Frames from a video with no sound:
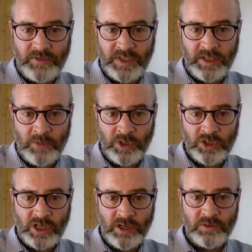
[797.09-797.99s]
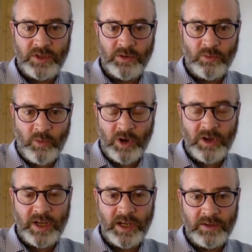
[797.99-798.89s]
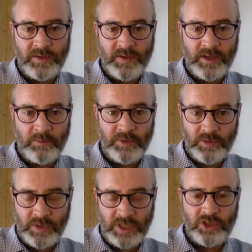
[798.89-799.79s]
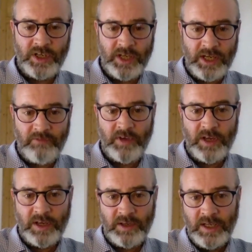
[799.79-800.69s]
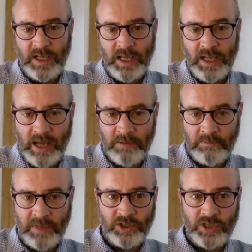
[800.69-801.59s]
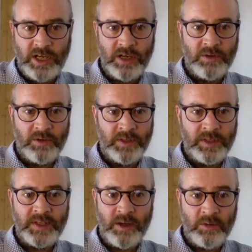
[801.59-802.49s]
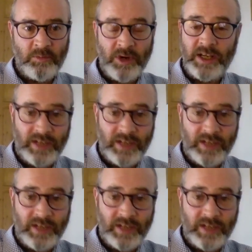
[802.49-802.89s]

And so we've seen a much closer working, I think, between Geneva and Beijing on this outbreak.